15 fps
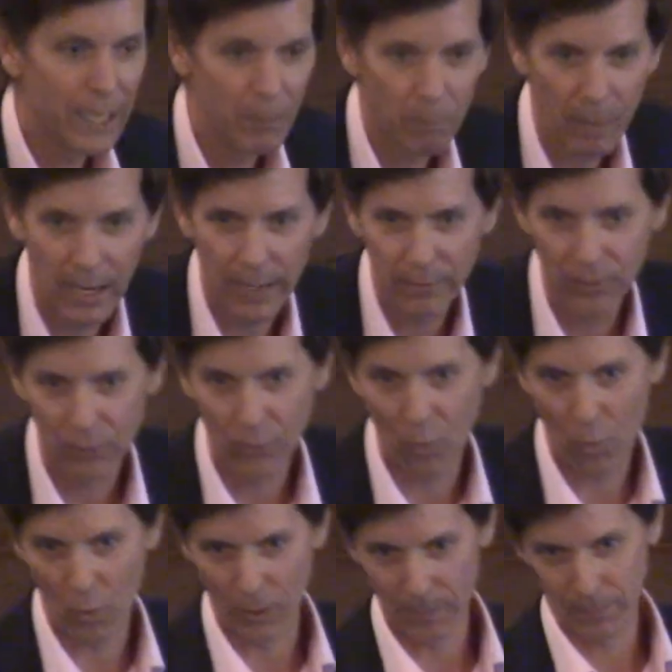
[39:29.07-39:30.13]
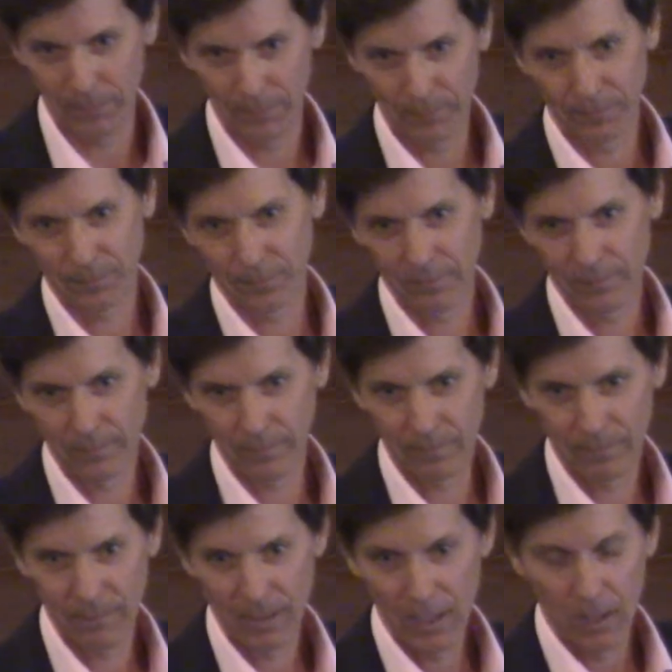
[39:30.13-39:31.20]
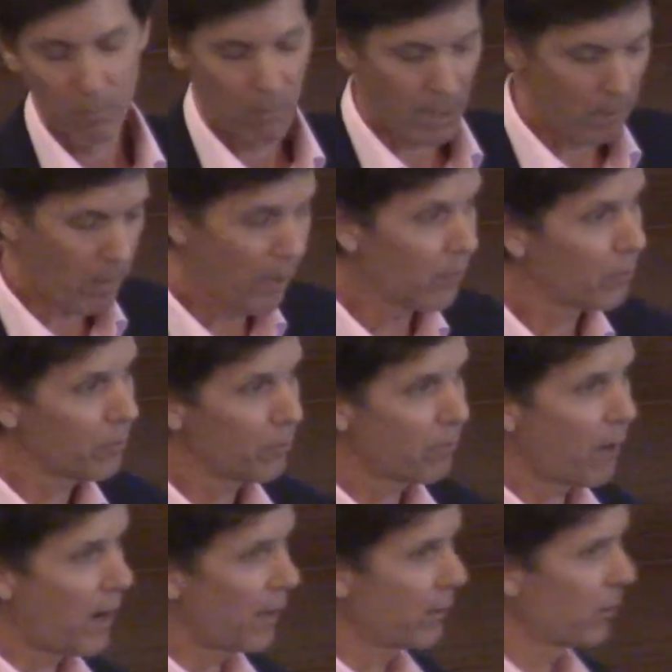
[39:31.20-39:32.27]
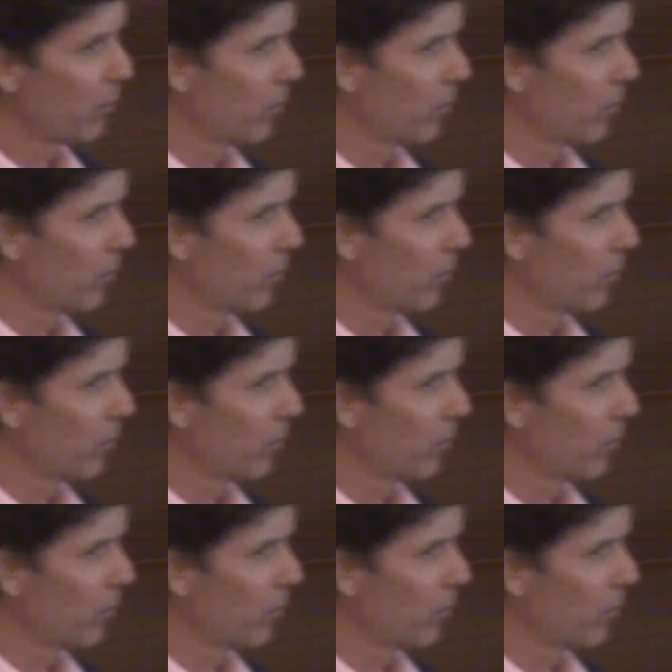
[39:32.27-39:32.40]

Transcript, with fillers: by the door. My mother and father were